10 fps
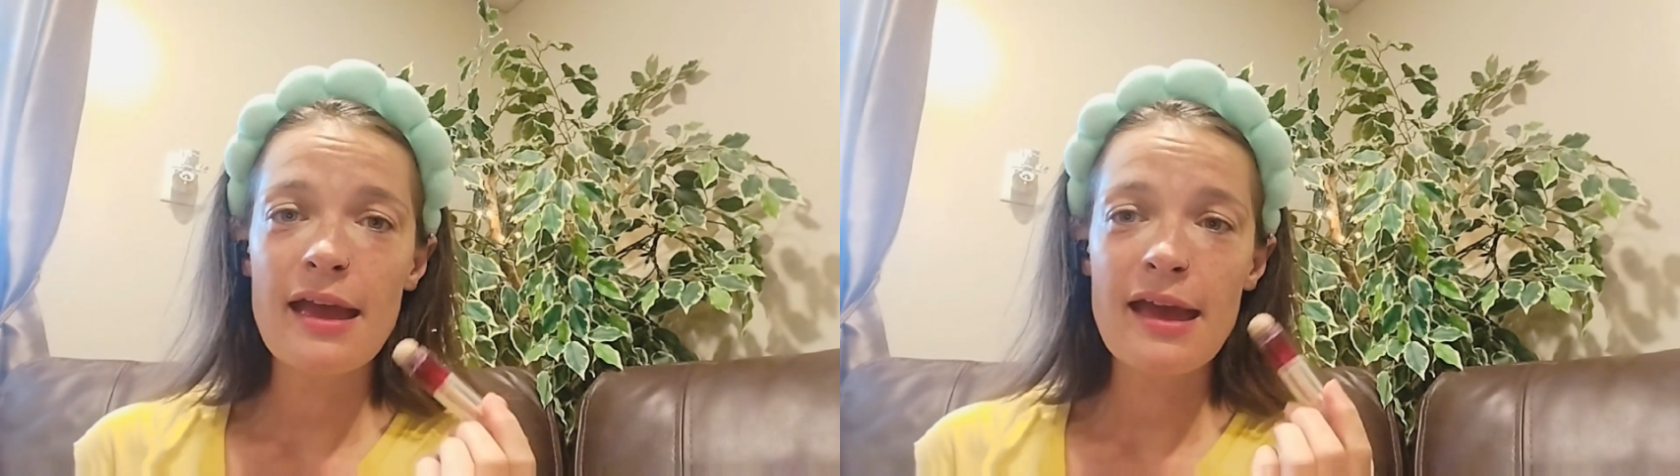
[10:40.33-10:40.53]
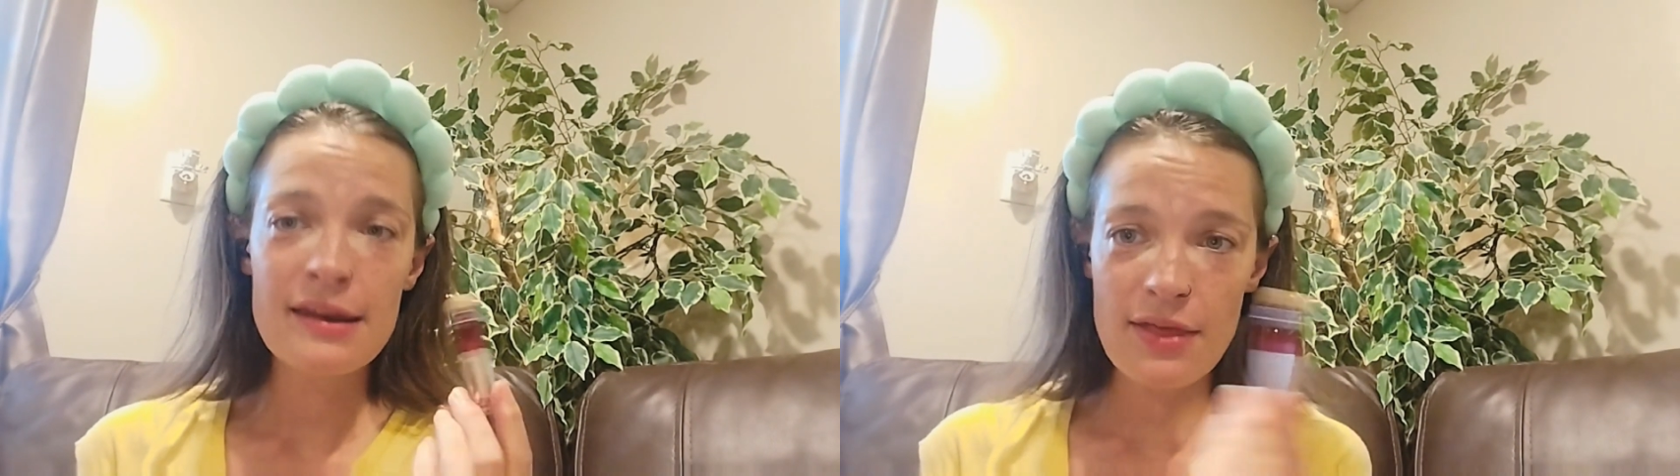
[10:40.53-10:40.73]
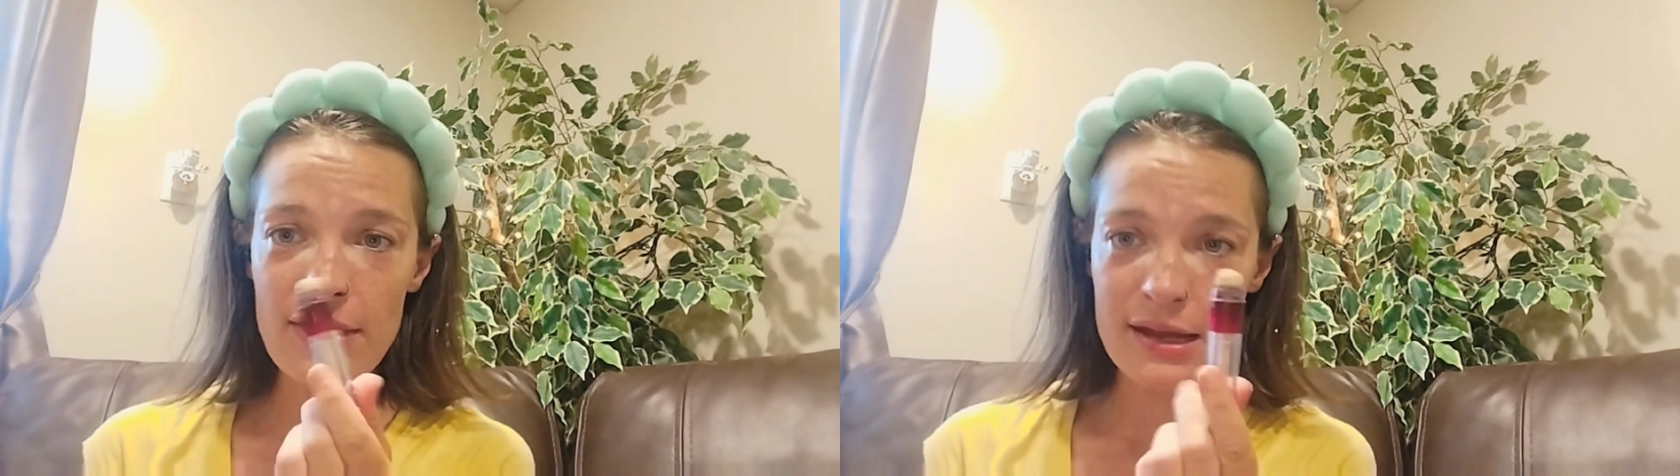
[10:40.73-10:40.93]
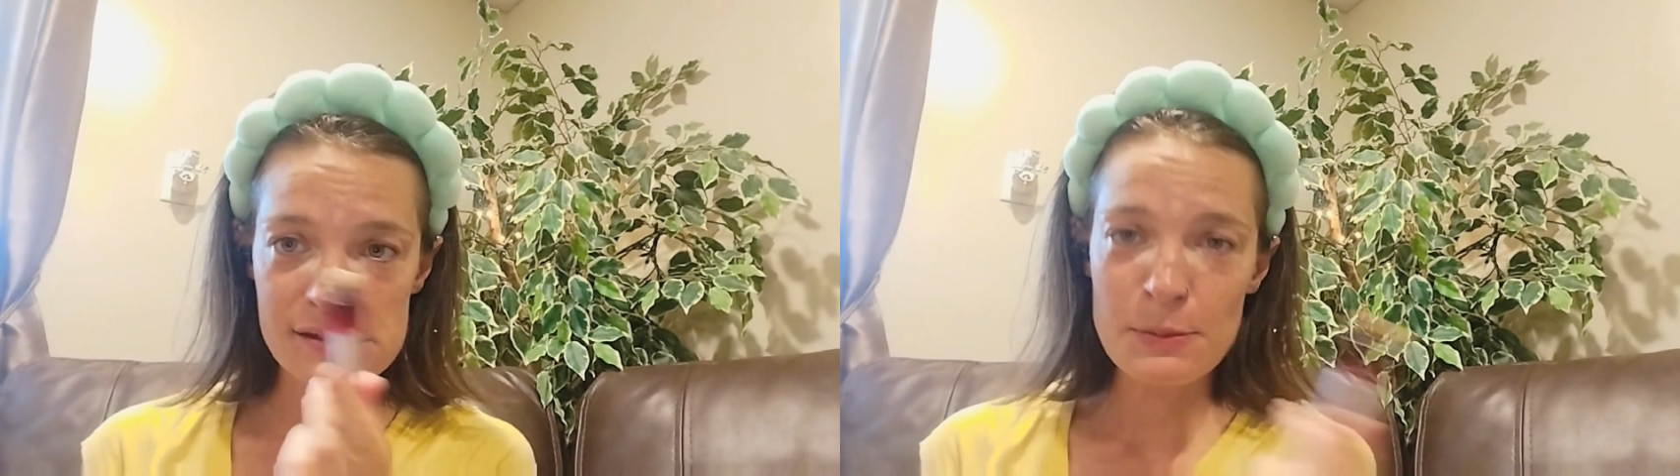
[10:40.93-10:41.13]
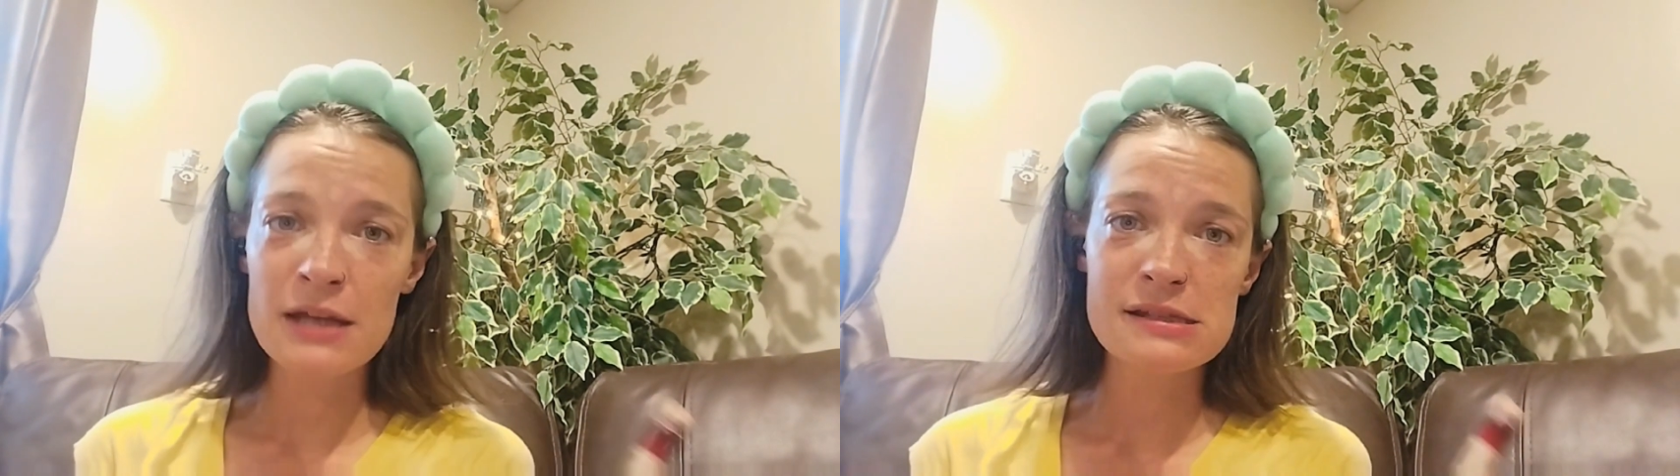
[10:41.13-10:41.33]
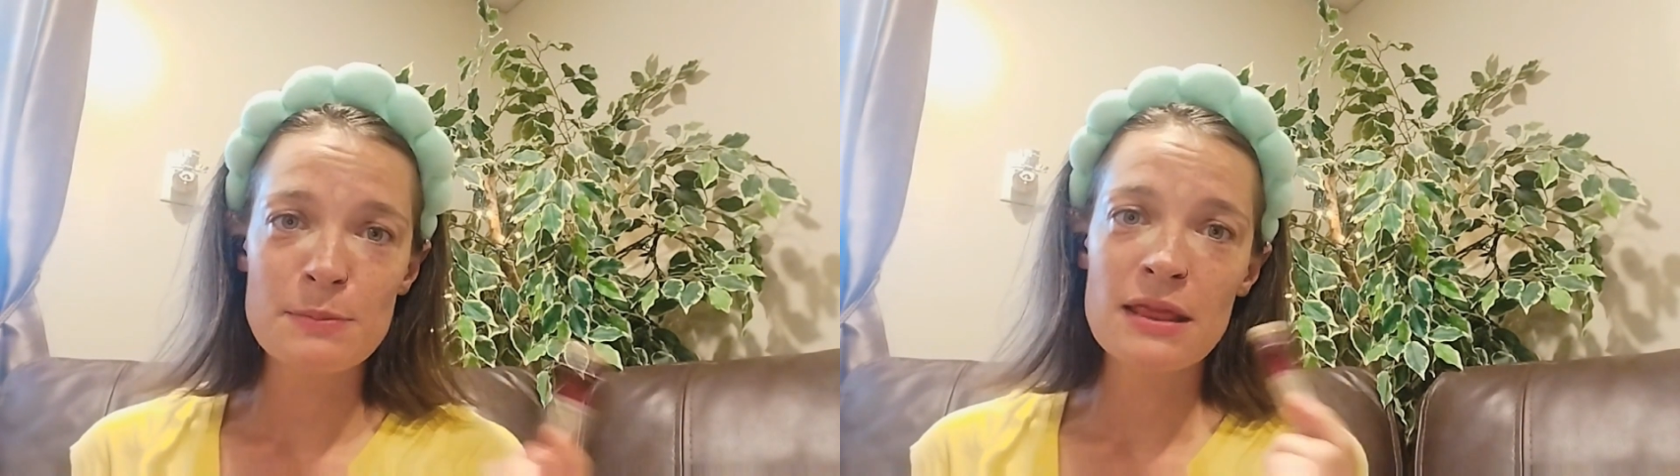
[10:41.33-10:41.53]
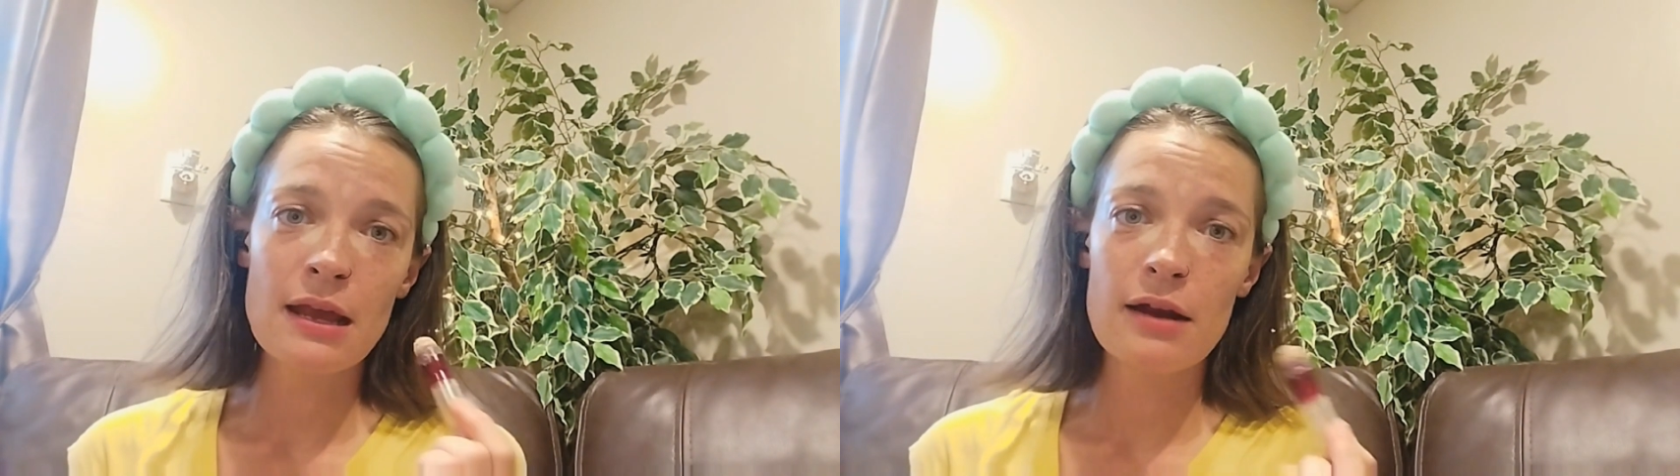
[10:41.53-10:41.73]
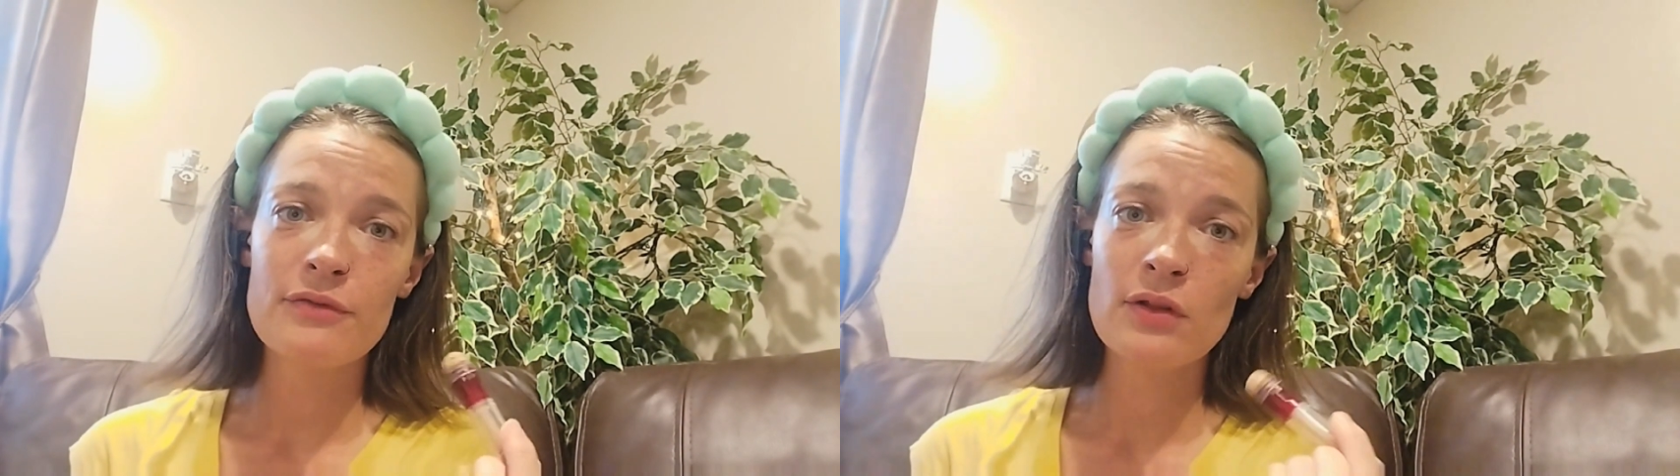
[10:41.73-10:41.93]
and that spot's been
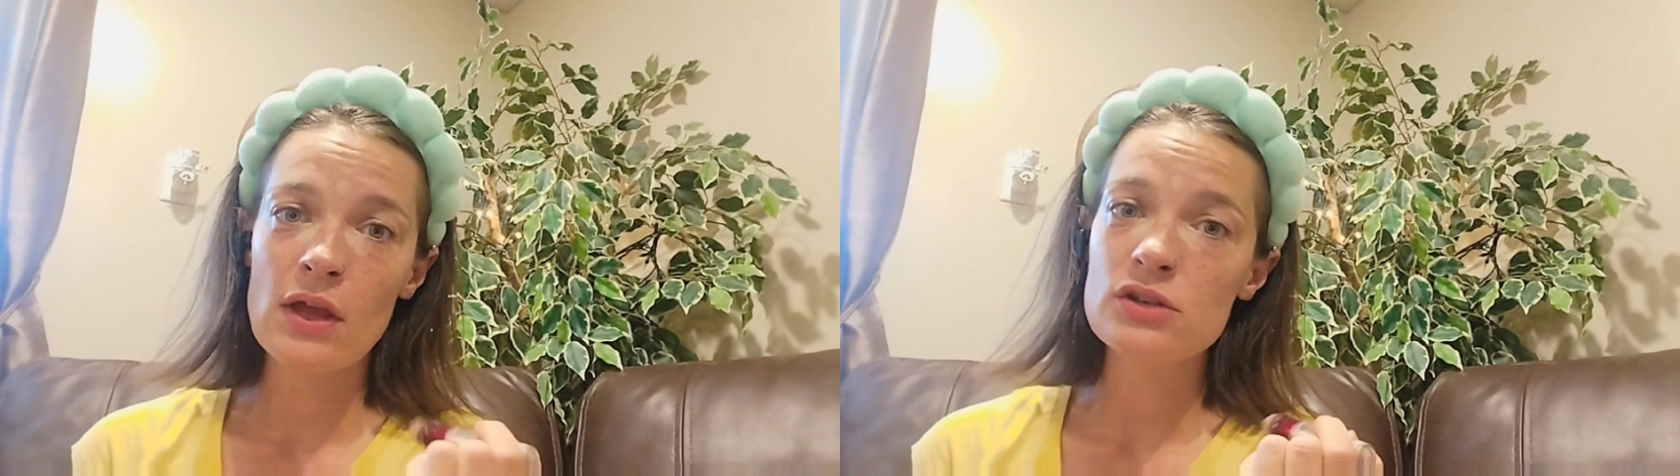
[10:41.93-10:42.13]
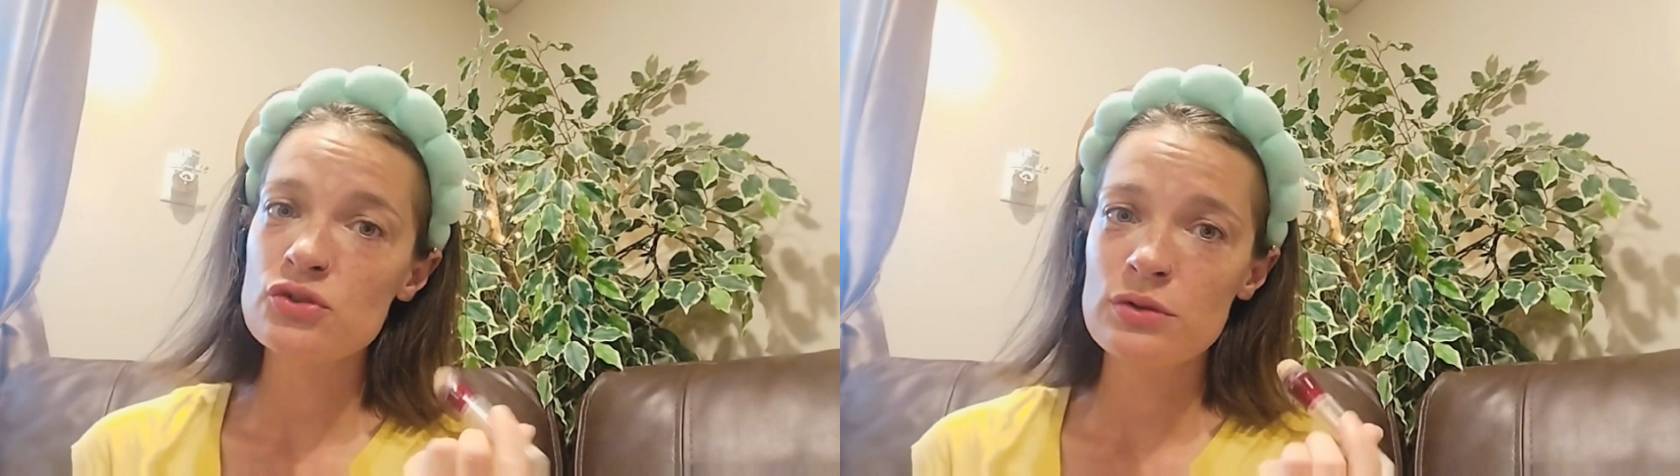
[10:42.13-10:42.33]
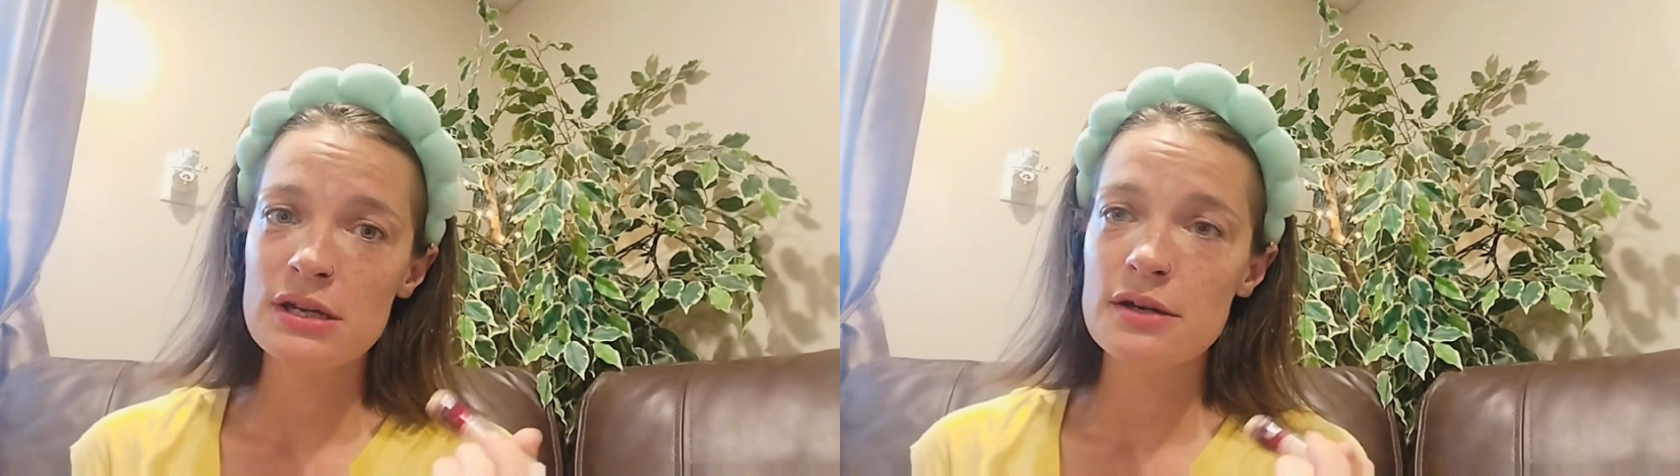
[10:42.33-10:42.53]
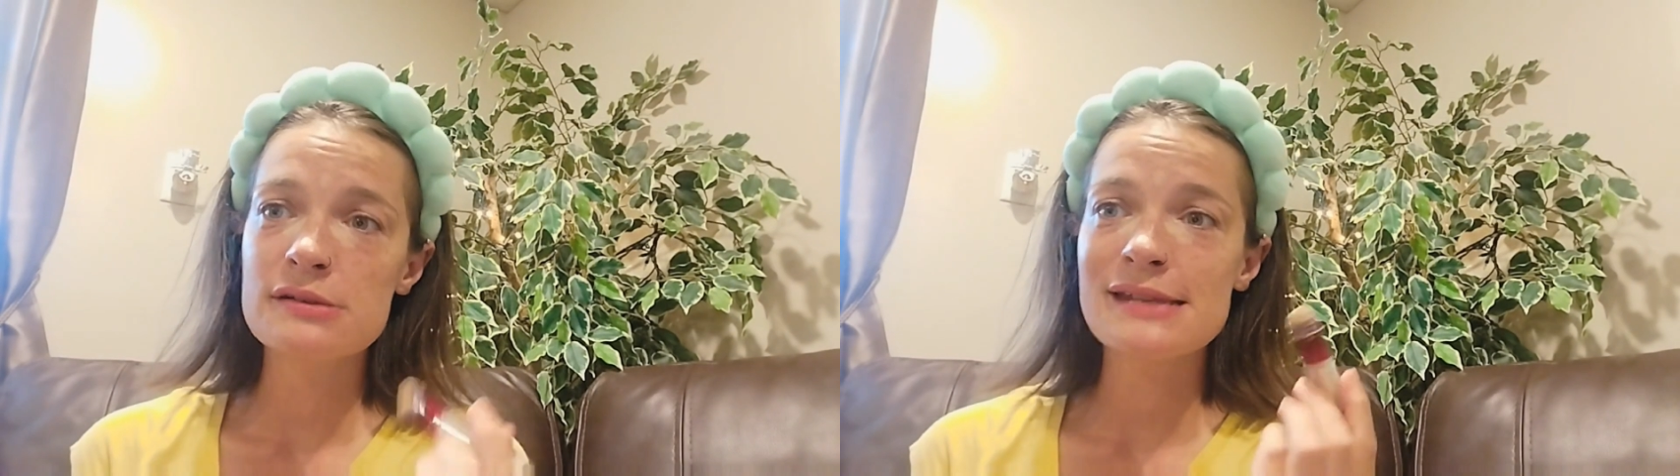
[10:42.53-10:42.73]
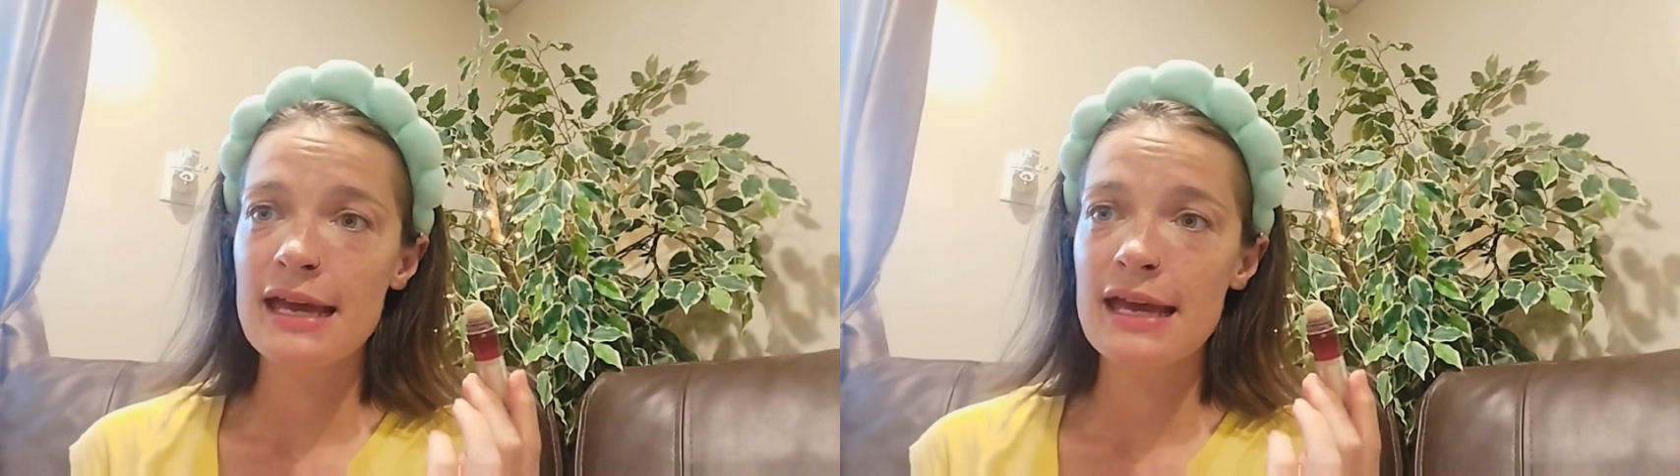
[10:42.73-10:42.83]
there for like 2 years.